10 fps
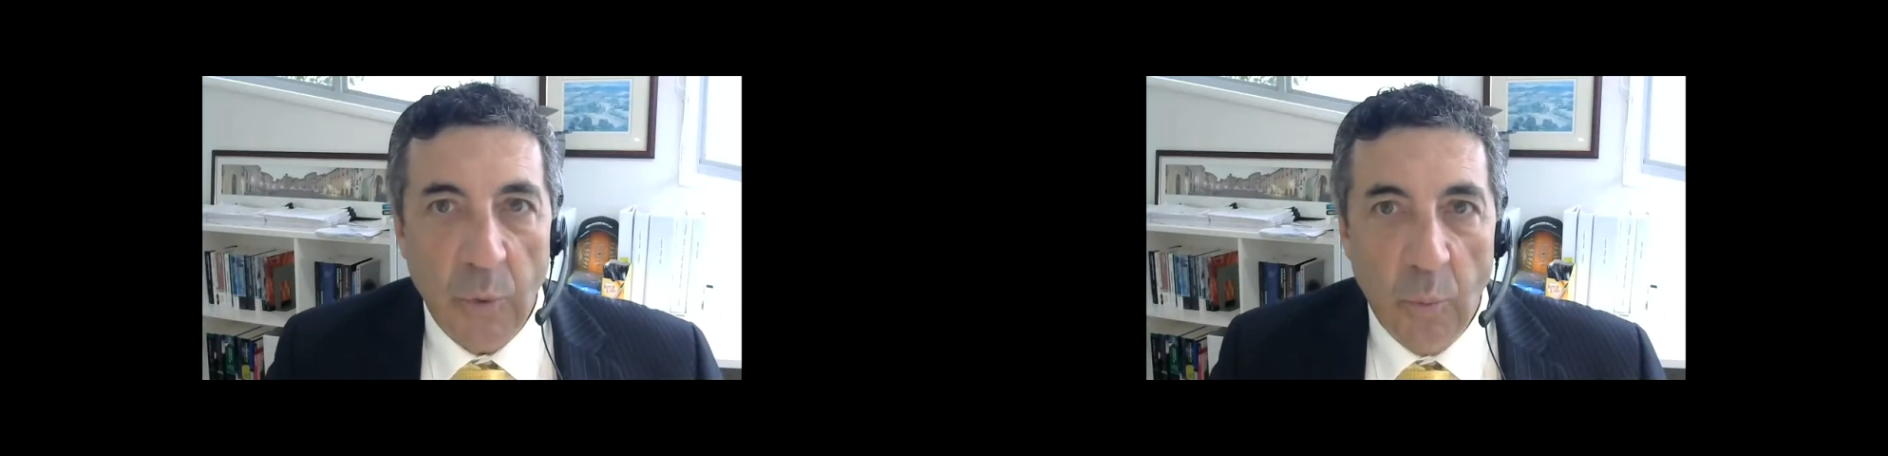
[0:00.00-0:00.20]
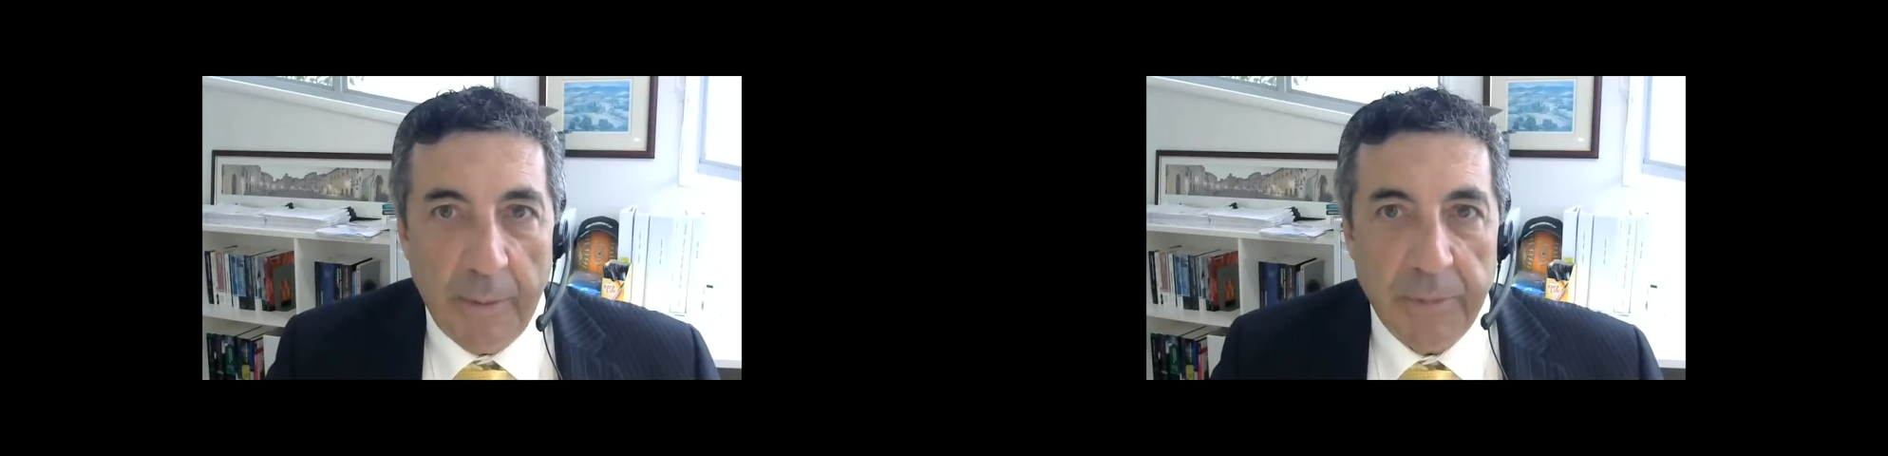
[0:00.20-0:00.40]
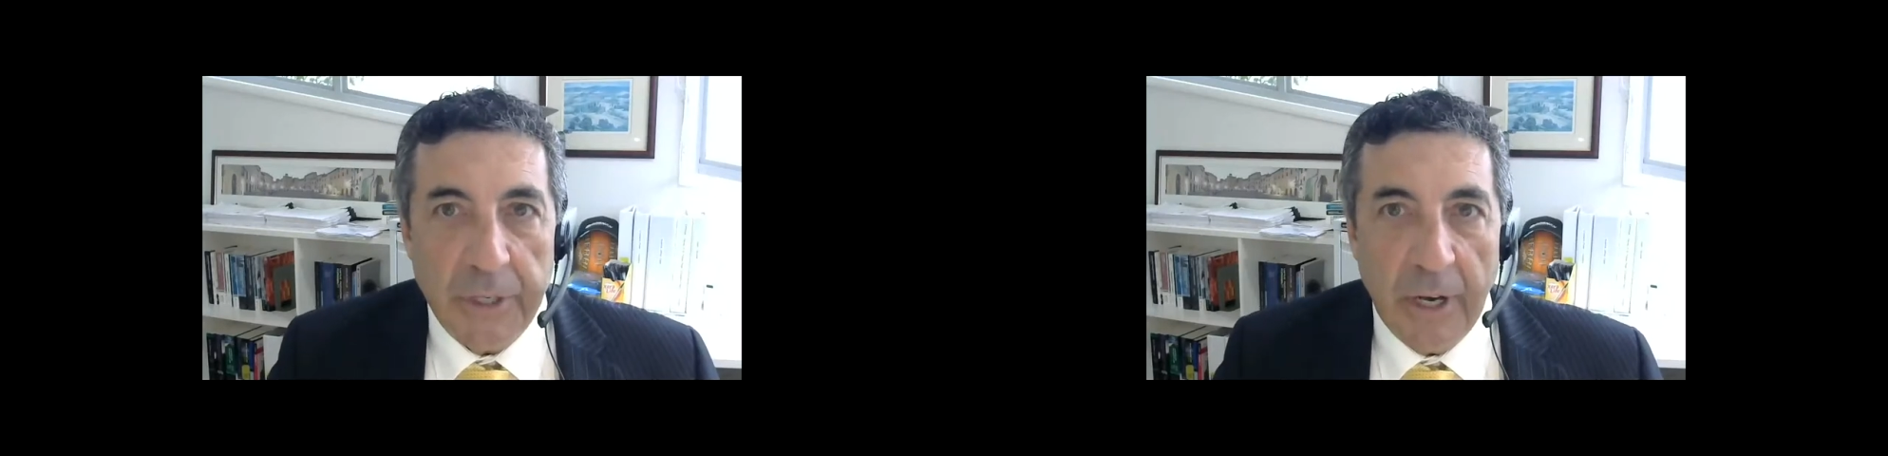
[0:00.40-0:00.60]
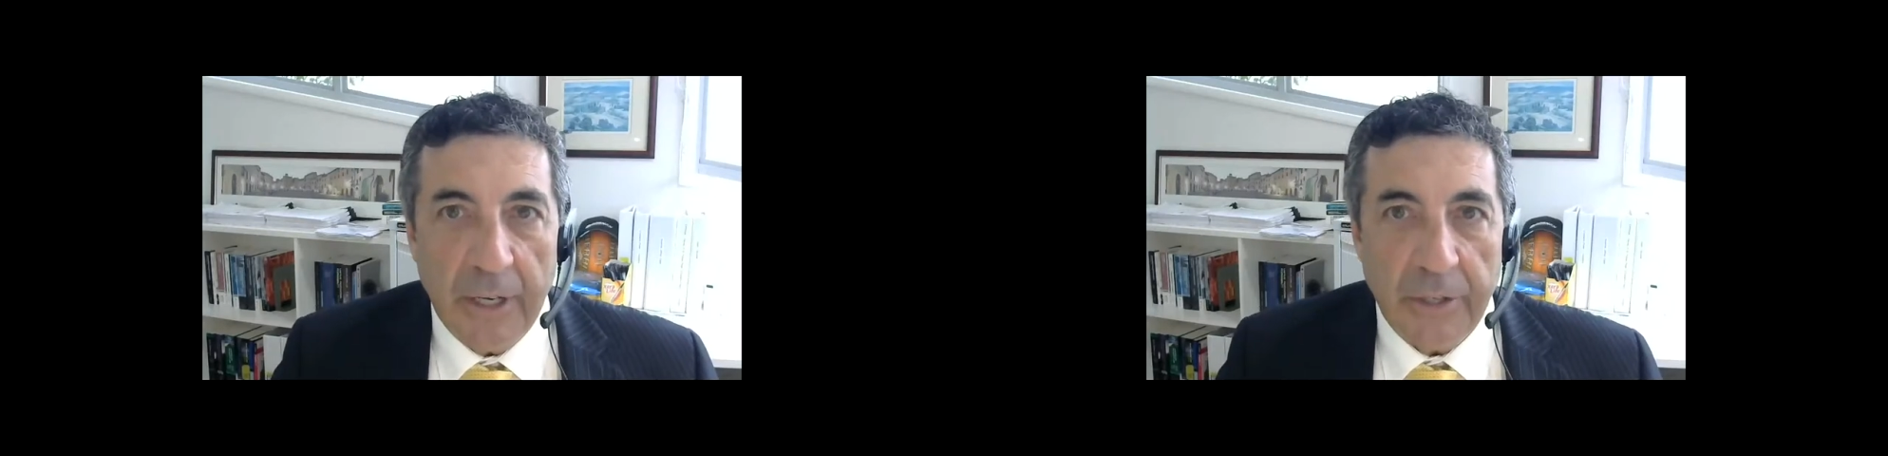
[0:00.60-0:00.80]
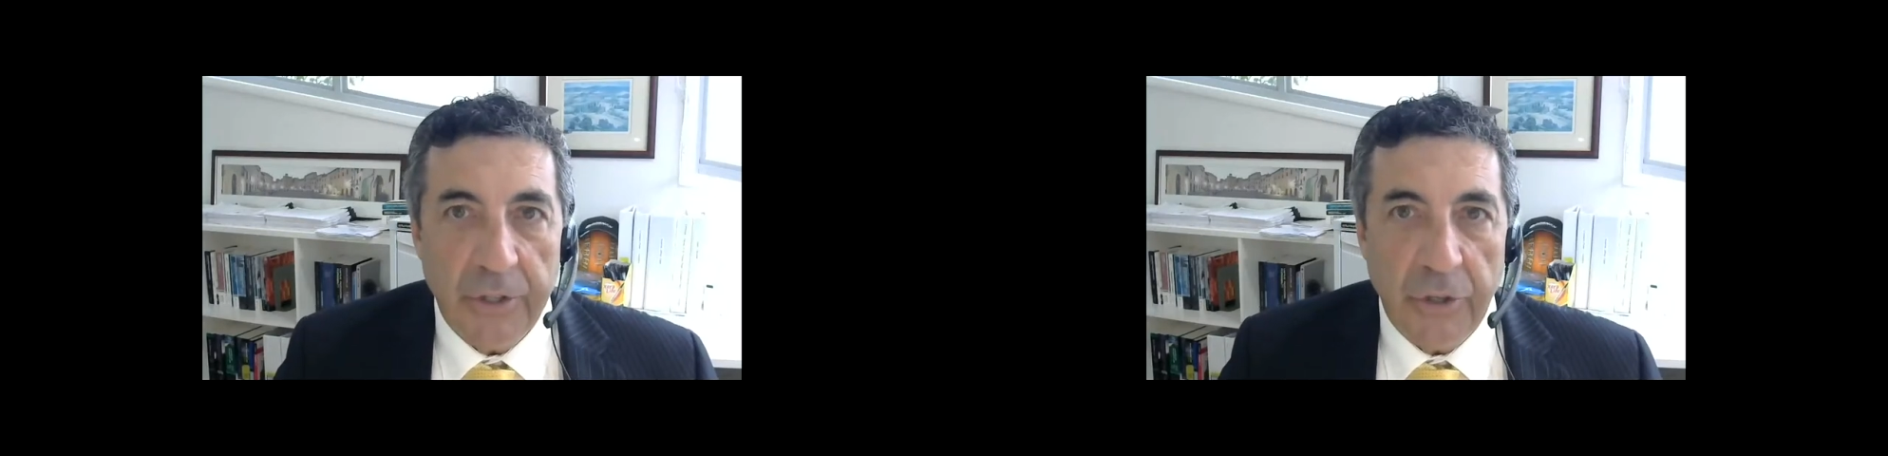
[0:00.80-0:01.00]

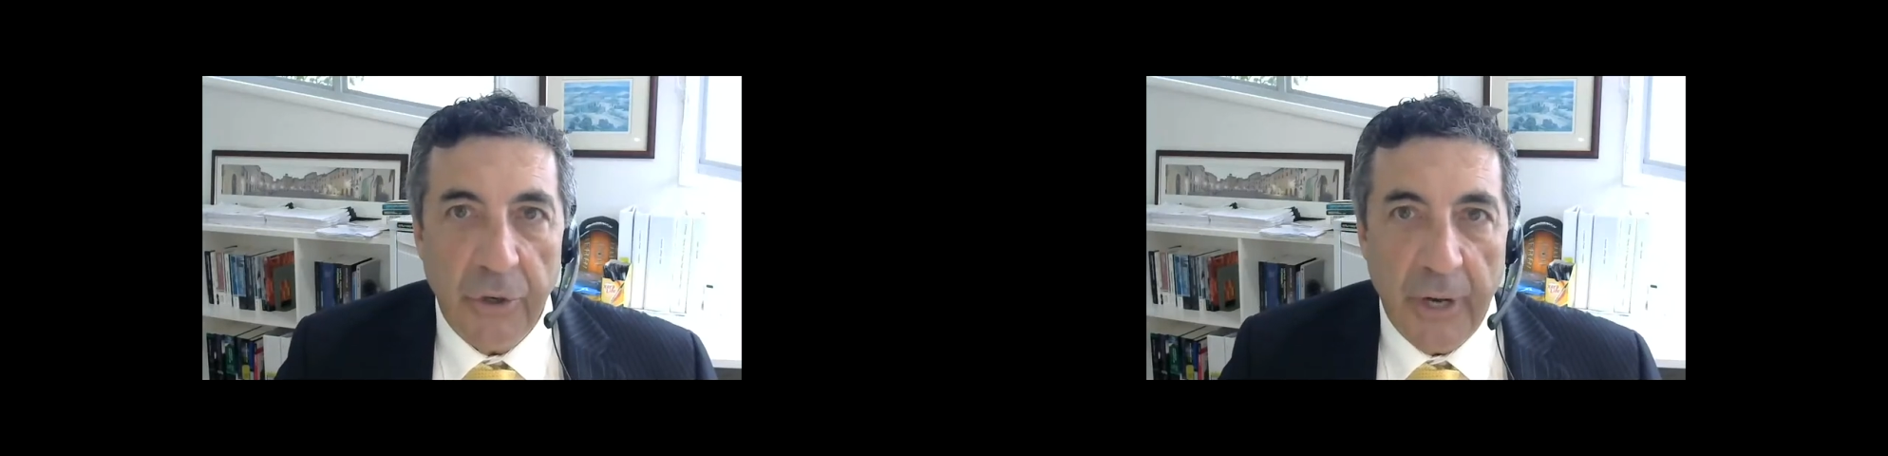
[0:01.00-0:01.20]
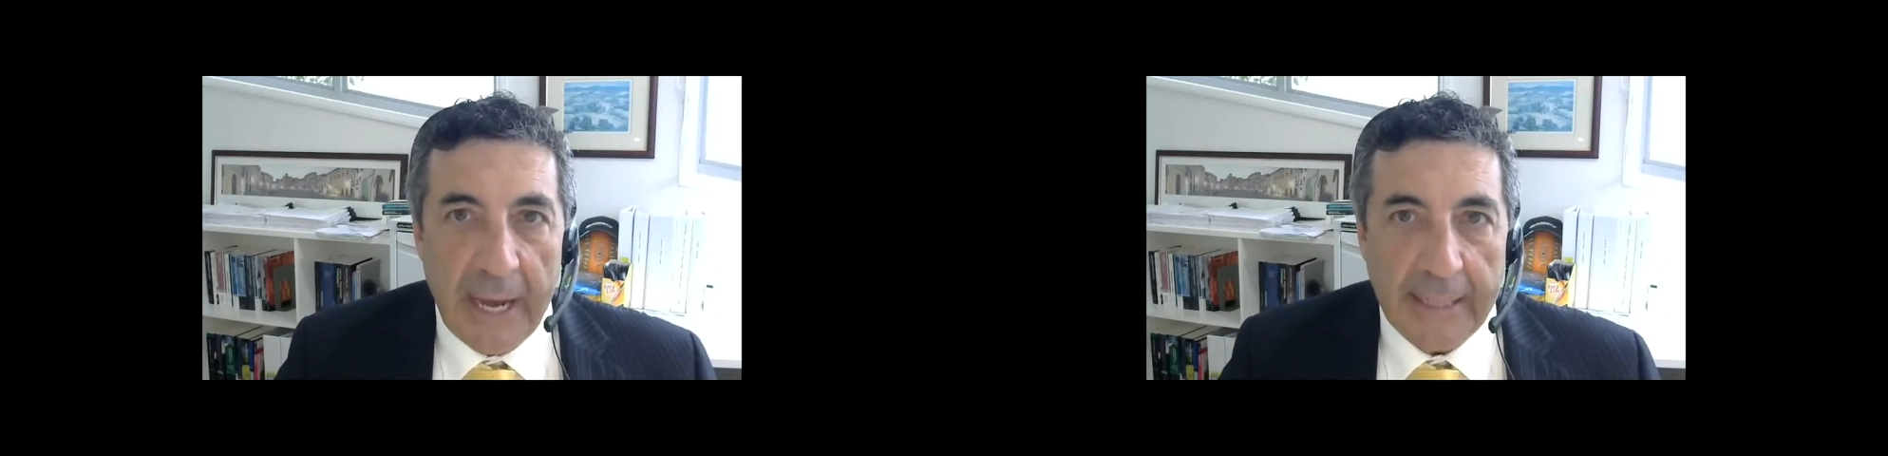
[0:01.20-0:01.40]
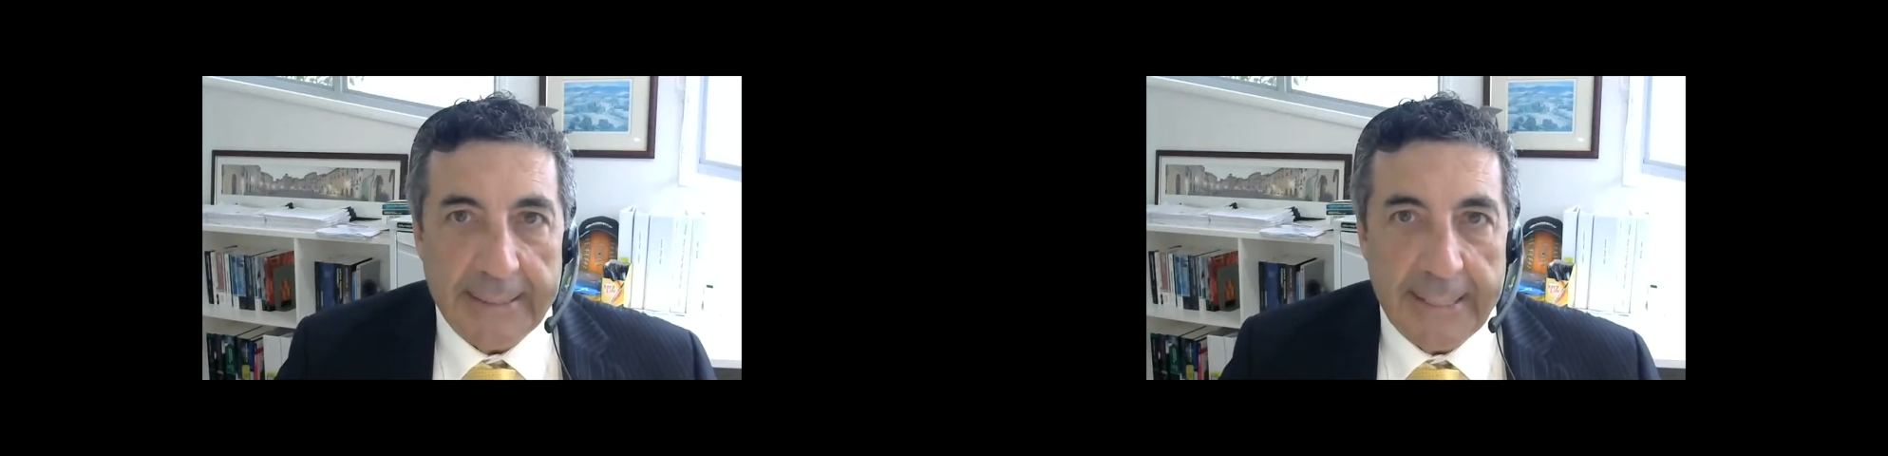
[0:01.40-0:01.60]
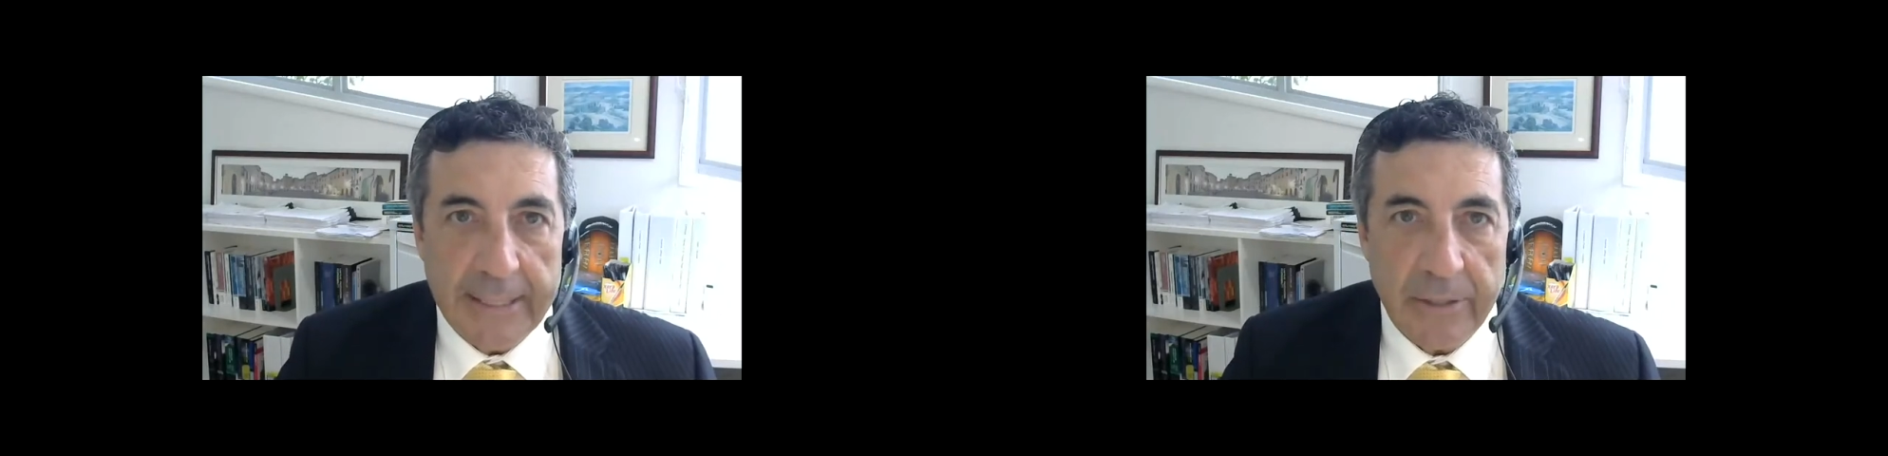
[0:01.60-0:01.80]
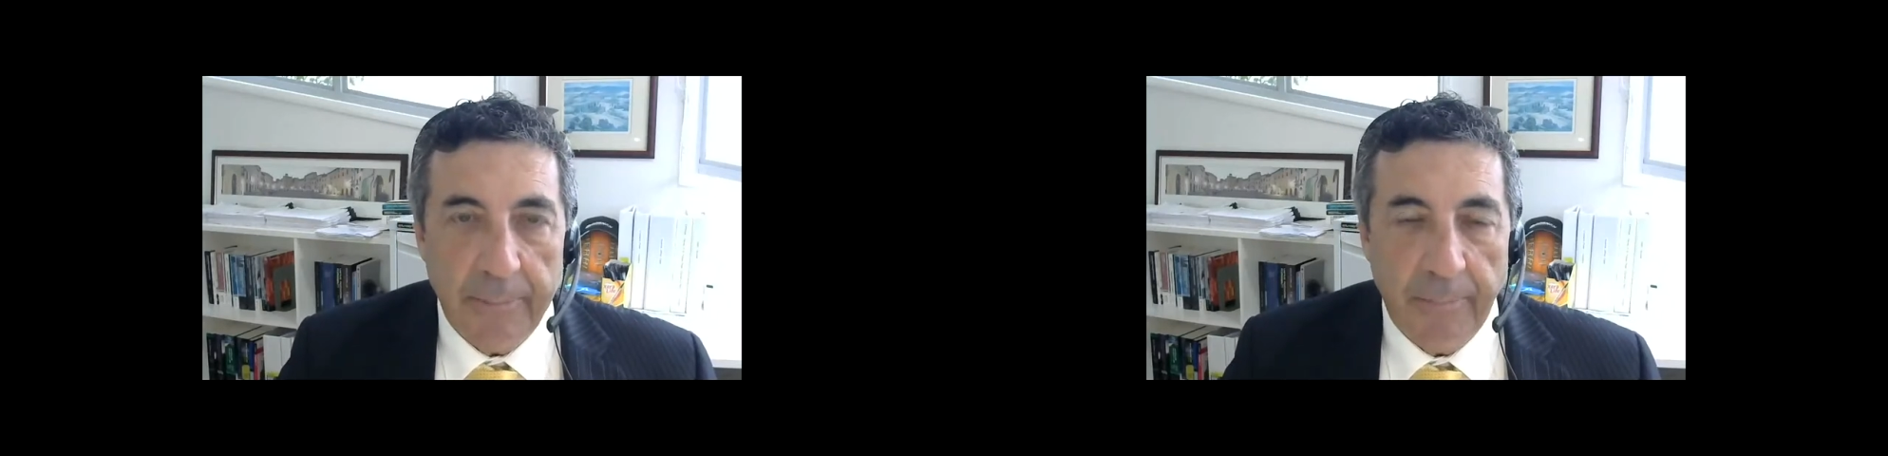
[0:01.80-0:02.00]
websites that you can access,